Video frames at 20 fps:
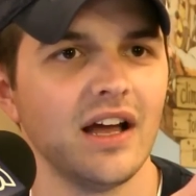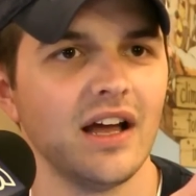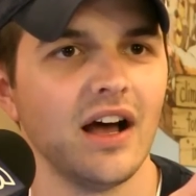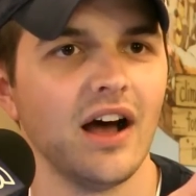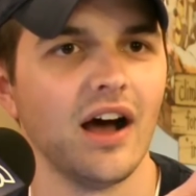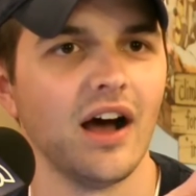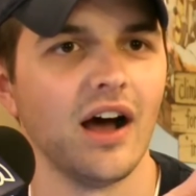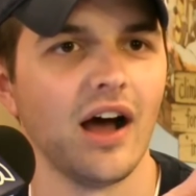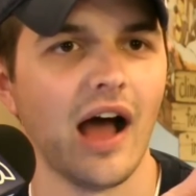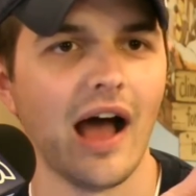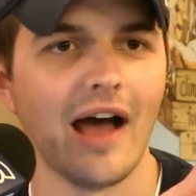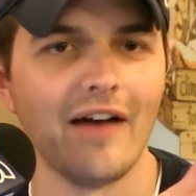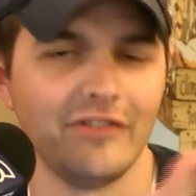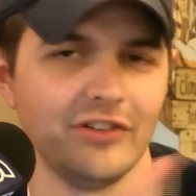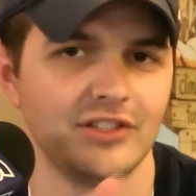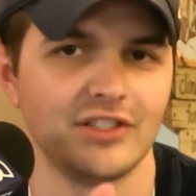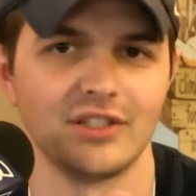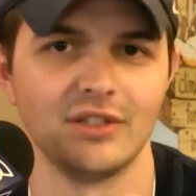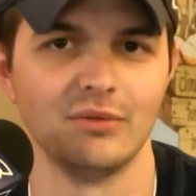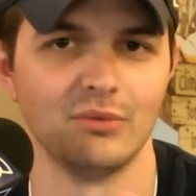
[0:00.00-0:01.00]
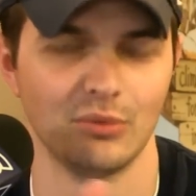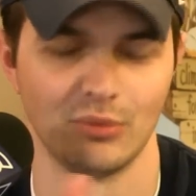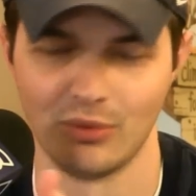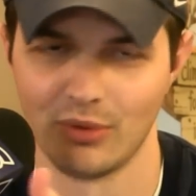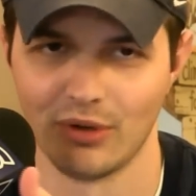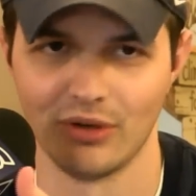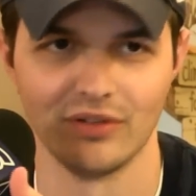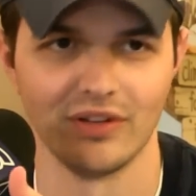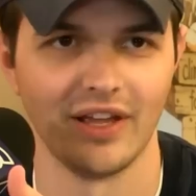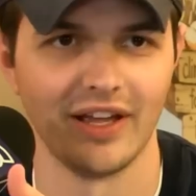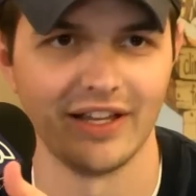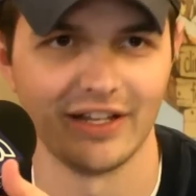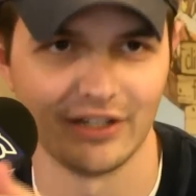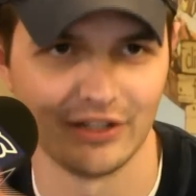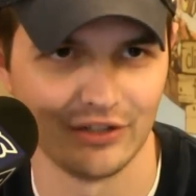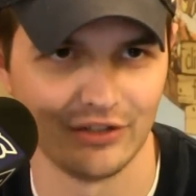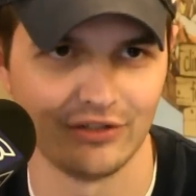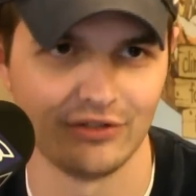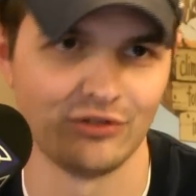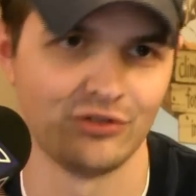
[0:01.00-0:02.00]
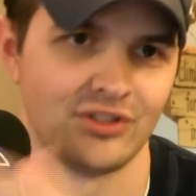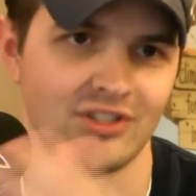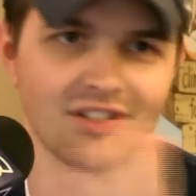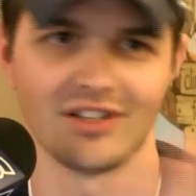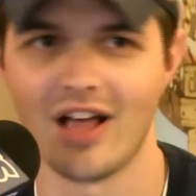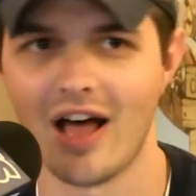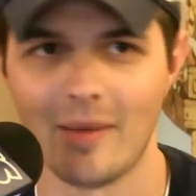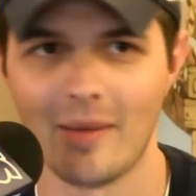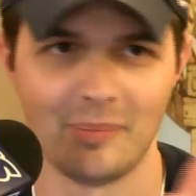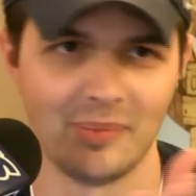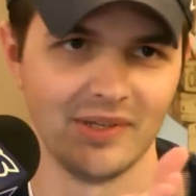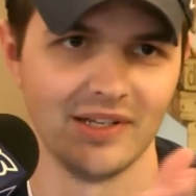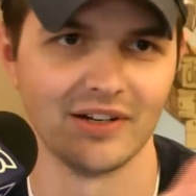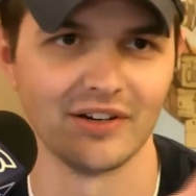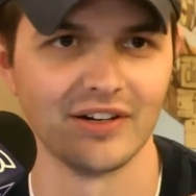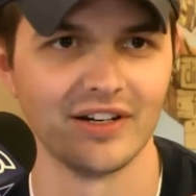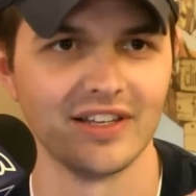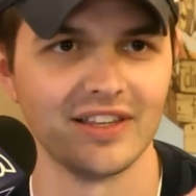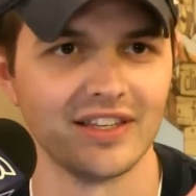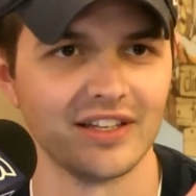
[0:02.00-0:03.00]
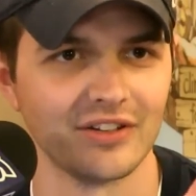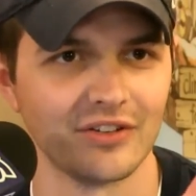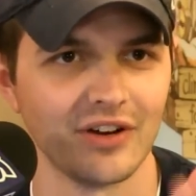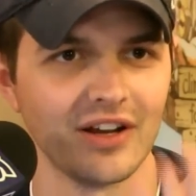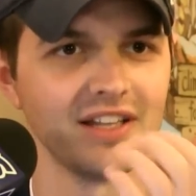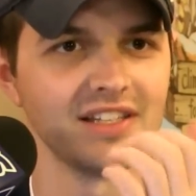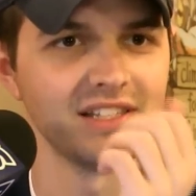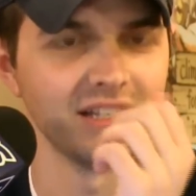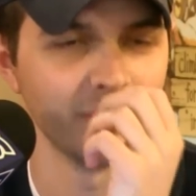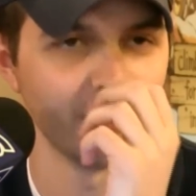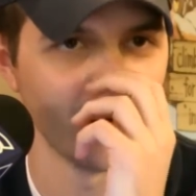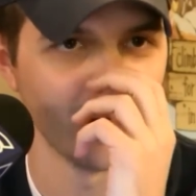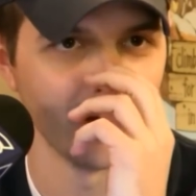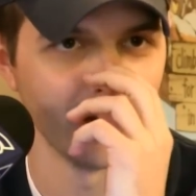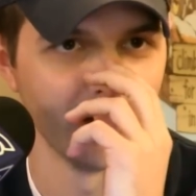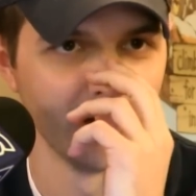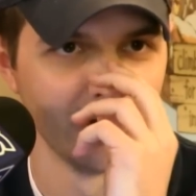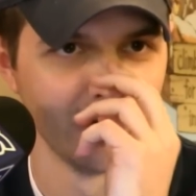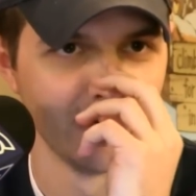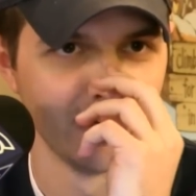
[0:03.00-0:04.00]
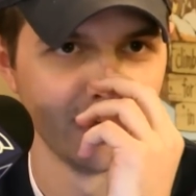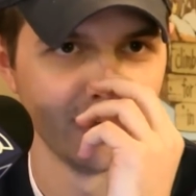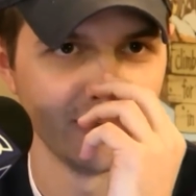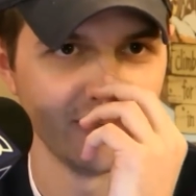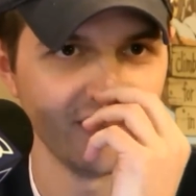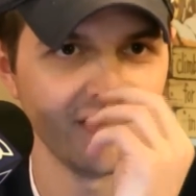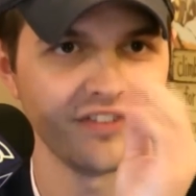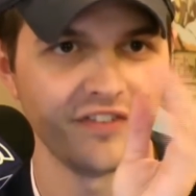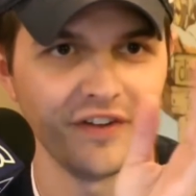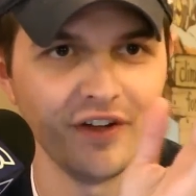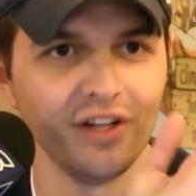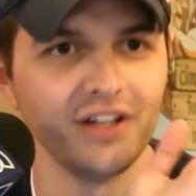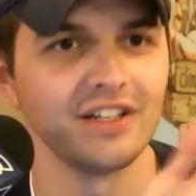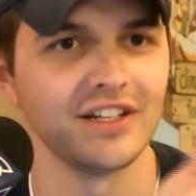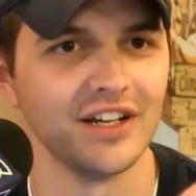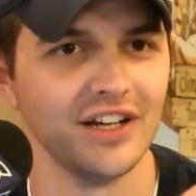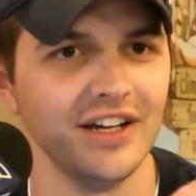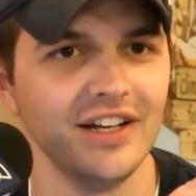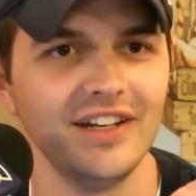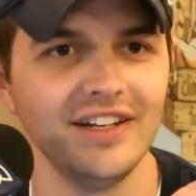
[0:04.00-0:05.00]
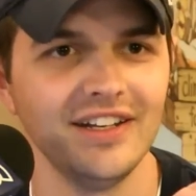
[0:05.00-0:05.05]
Obviously, we weren't like sloppy or anything crazy, but you're feeling good.